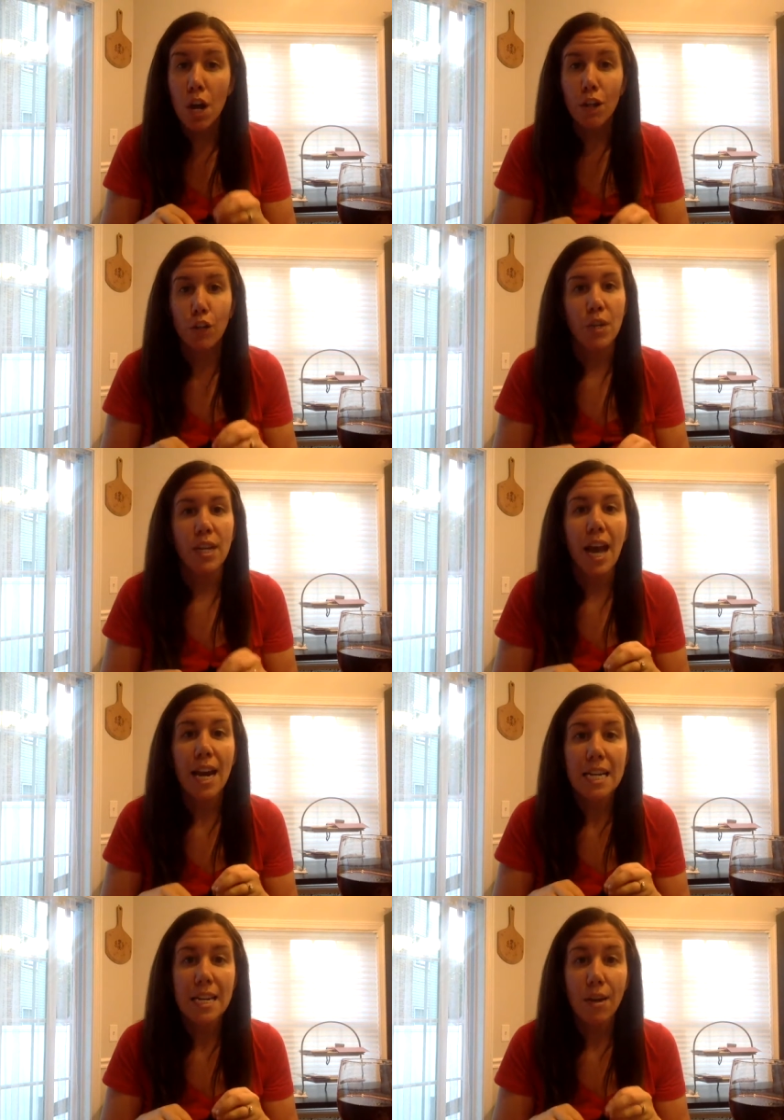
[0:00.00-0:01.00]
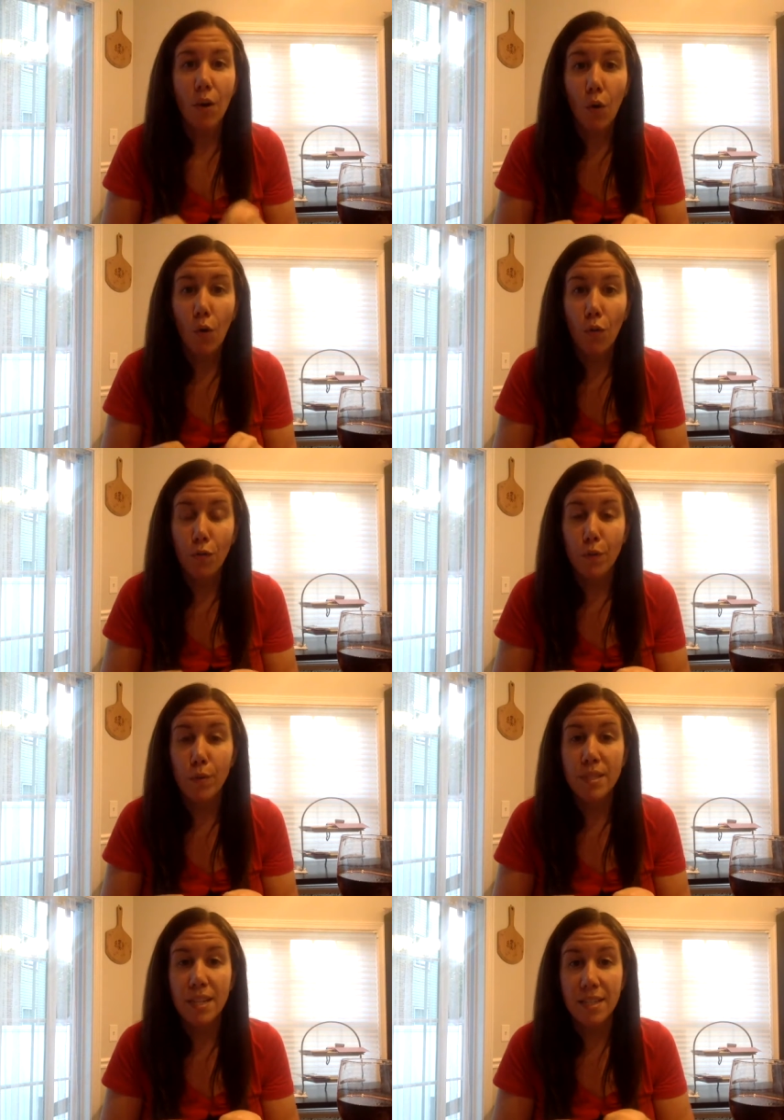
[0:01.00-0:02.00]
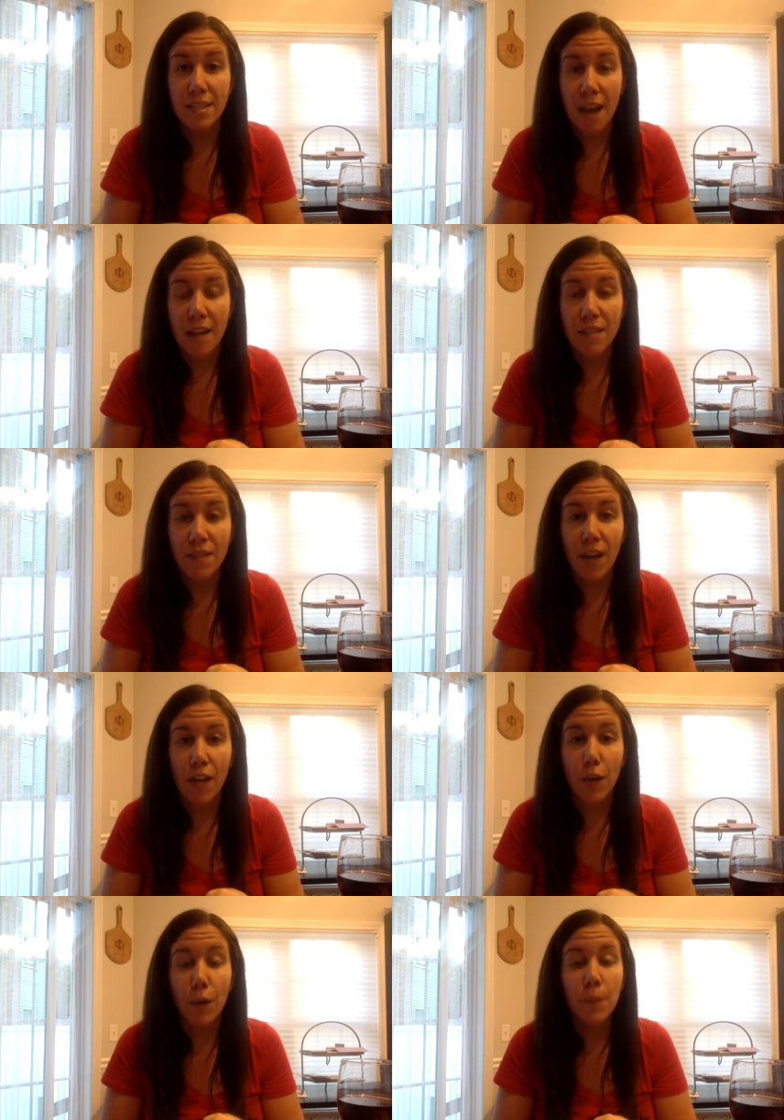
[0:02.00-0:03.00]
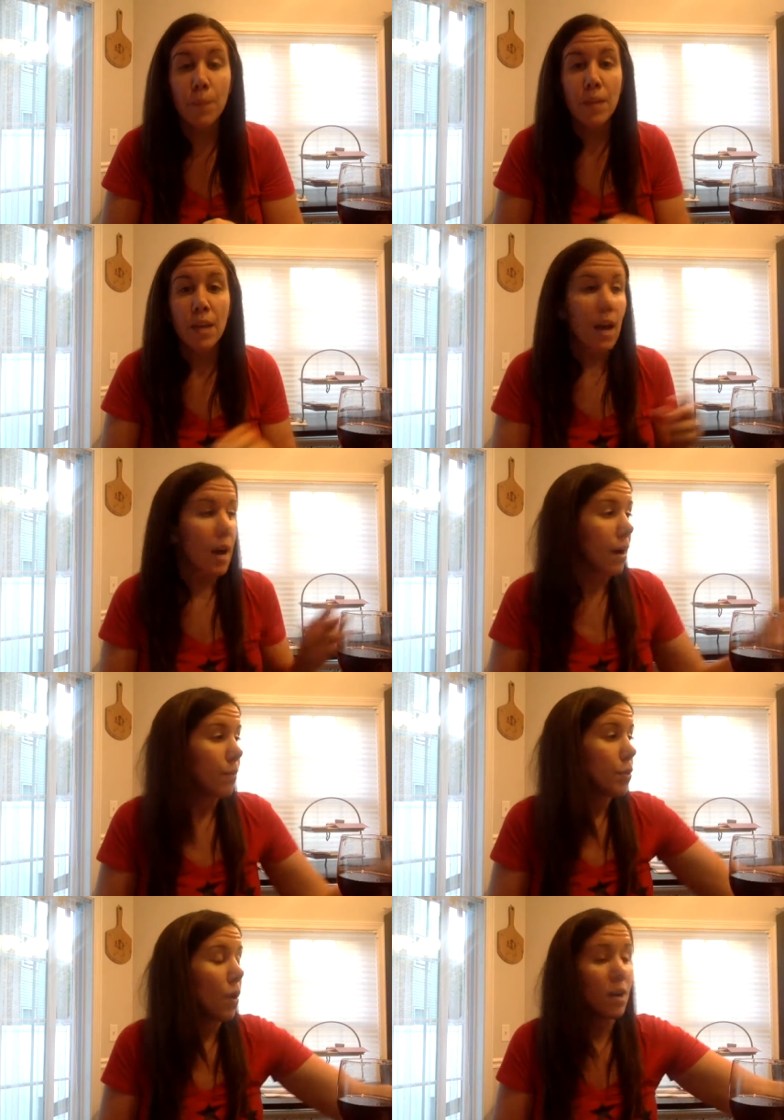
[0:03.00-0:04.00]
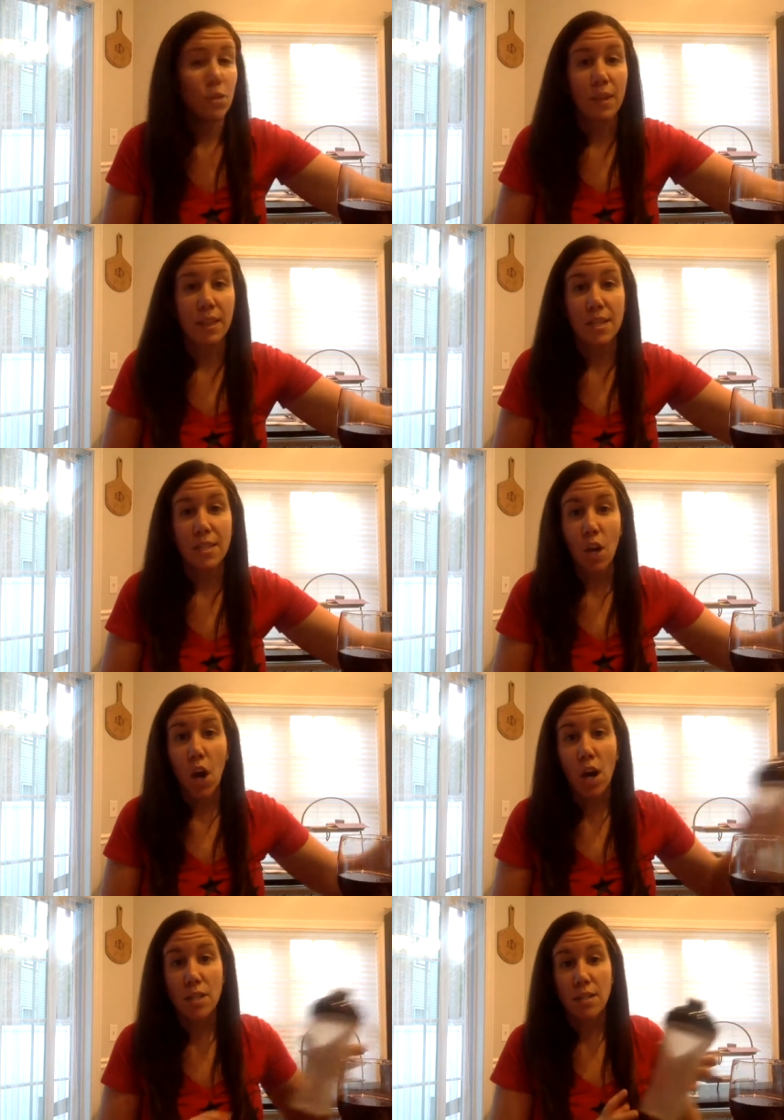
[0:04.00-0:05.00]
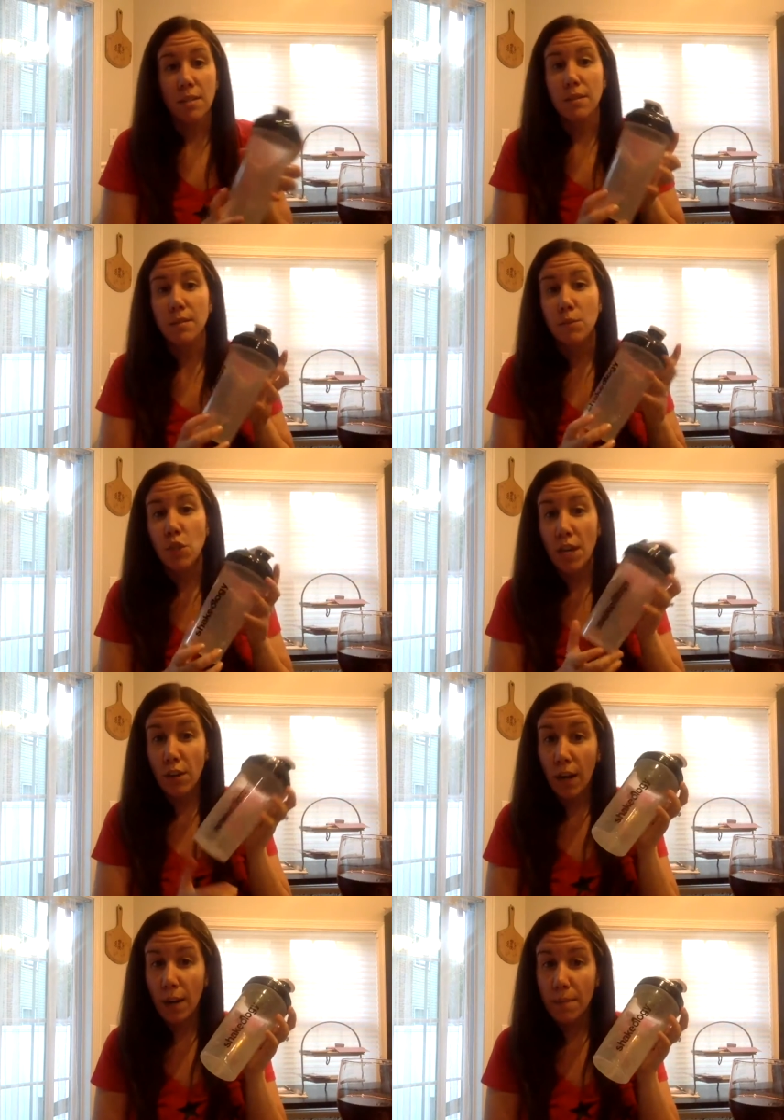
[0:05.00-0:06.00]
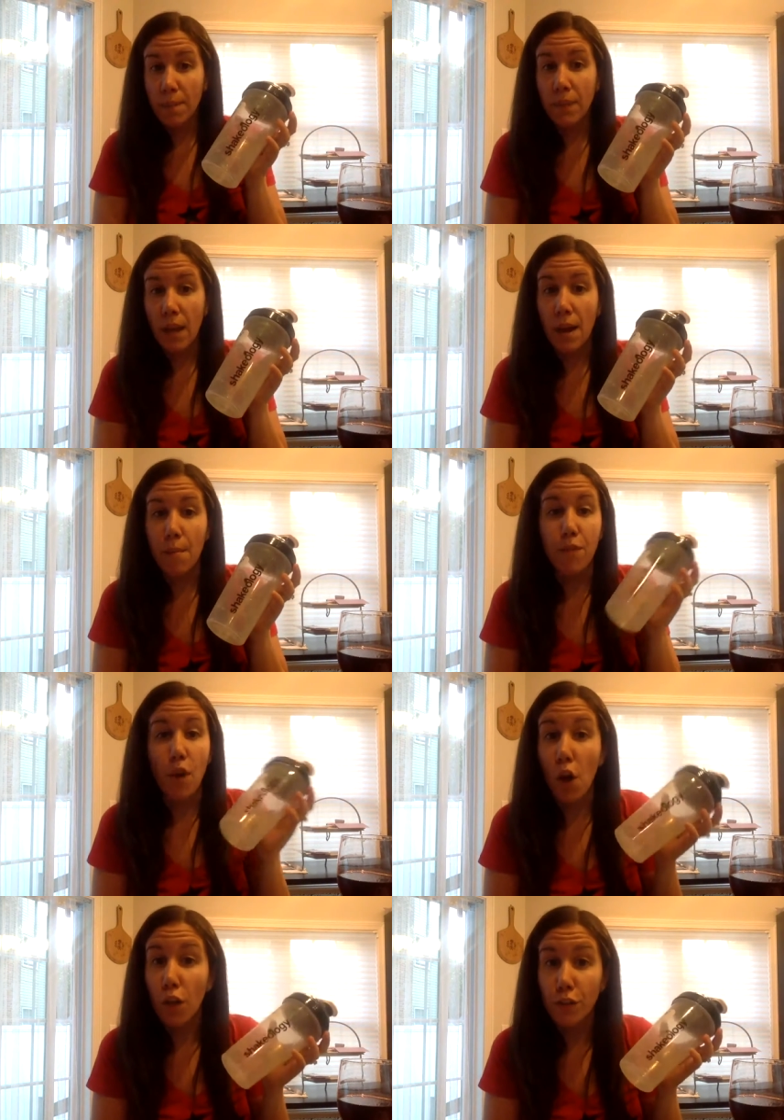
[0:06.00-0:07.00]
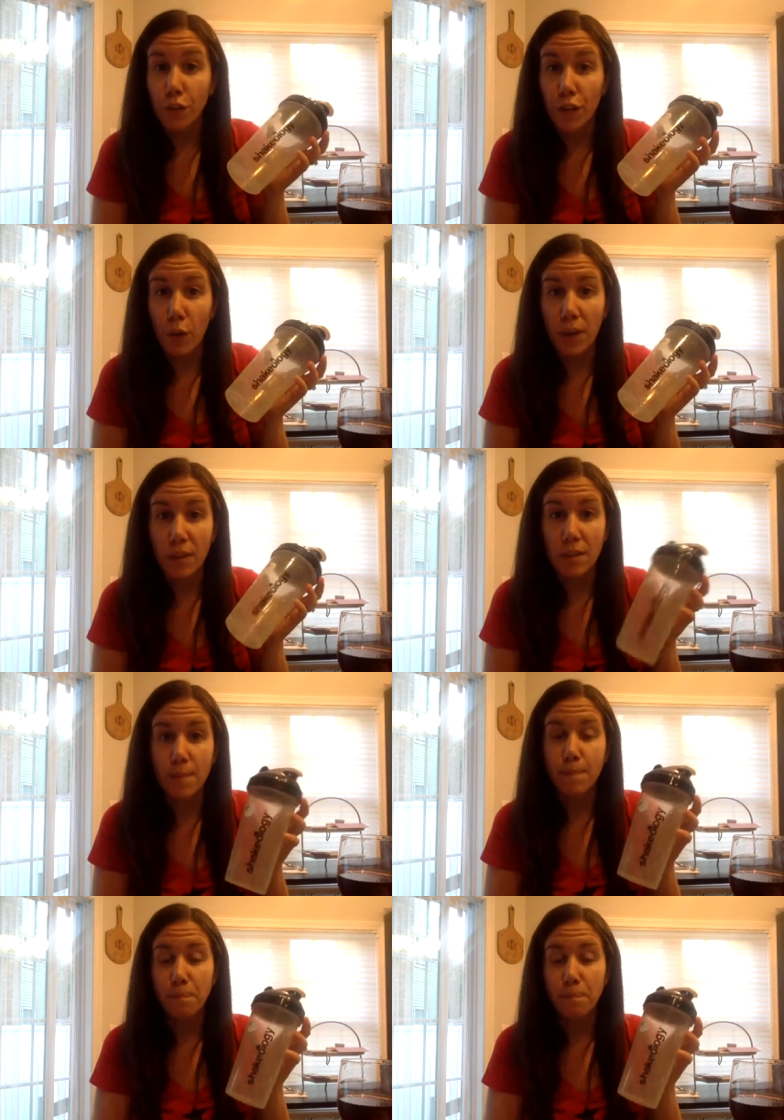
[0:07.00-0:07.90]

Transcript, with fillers: learning how to eat whole foods that satisfy you. You also get this awesome shaker cup for all of your liquids.